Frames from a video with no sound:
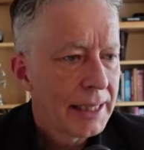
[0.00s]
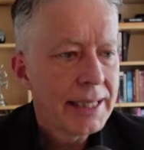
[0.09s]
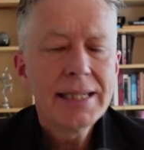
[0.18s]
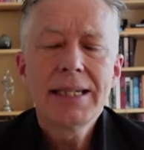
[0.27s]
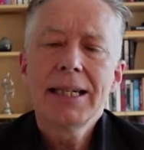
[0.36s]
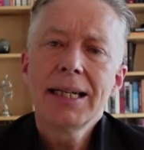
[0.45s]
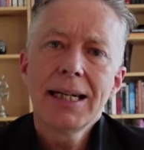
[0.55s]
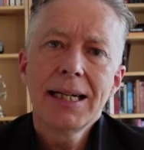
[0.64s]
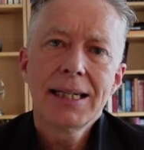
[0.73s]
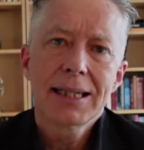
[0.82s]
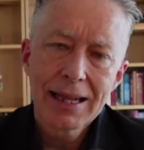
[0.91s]

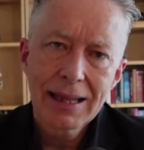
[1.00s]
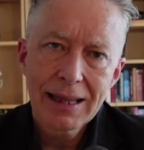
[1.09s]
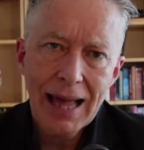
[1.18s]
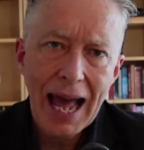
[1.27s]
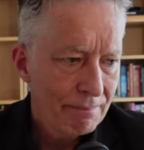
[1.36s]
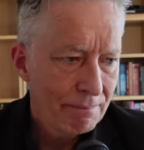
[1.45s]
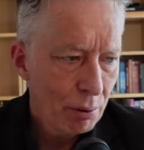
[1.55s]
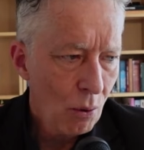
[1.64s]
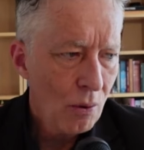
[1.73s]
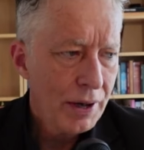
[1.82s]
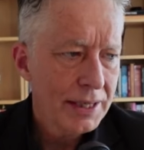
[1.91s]
Indeed, that
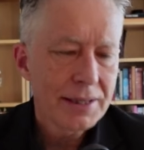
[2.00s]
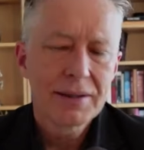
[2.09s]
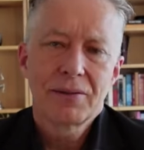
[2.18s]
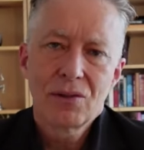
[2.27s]
point,